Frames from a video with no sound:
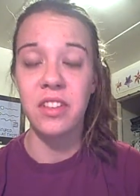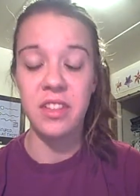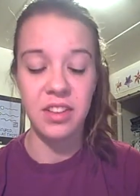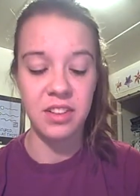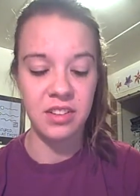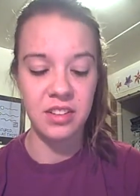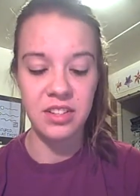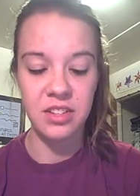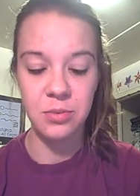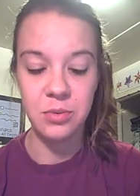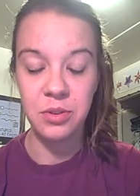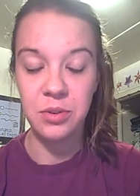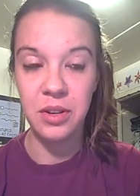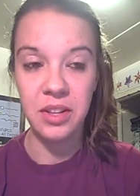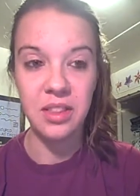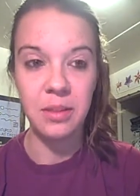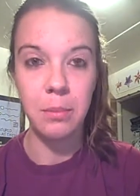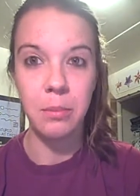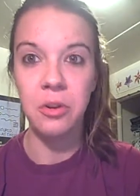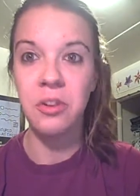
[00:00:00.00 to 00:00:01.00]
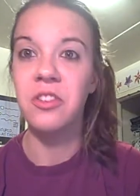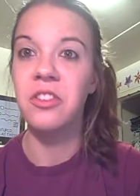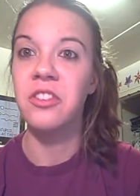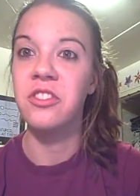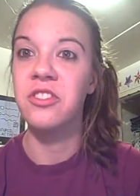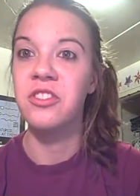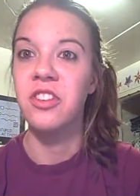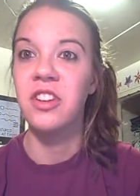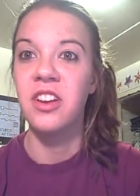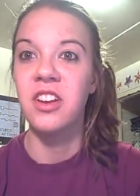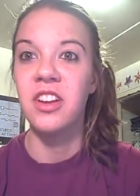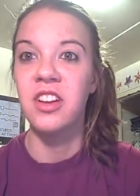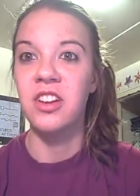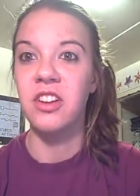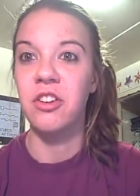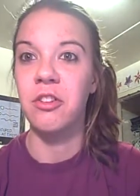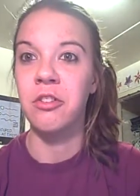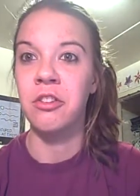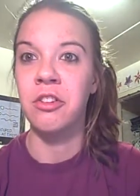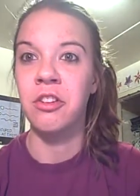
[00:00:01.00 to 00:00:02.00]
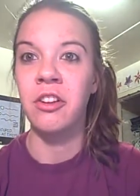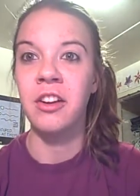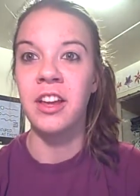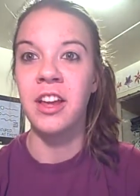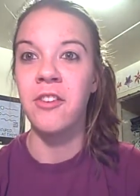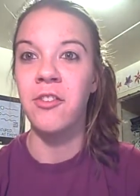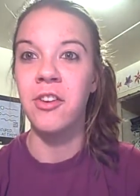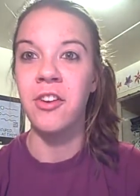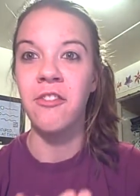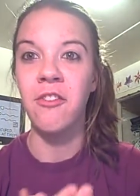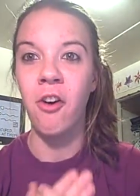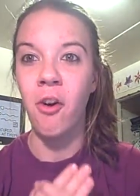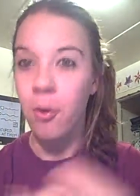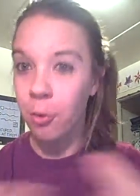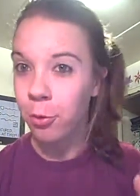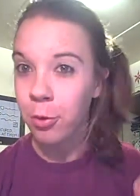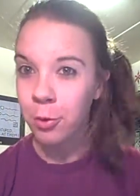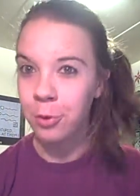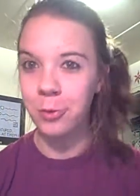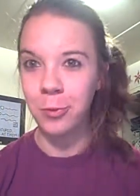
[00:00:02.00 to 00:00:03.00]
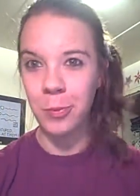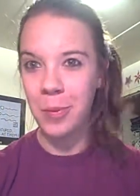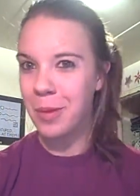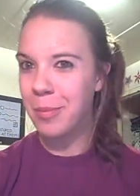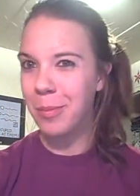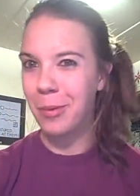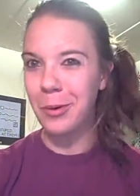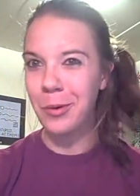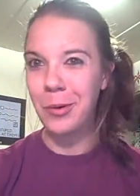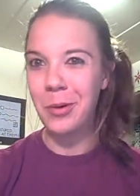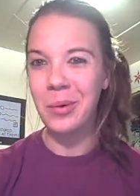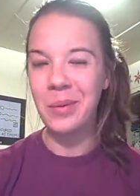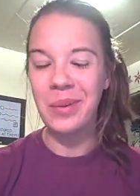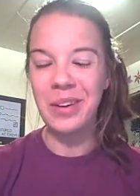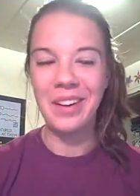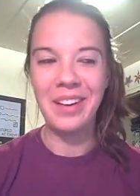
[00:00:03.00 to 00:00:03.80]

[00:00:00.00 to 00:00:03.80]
And then because when you hit the merge, you know, you're going to get rid of all those people who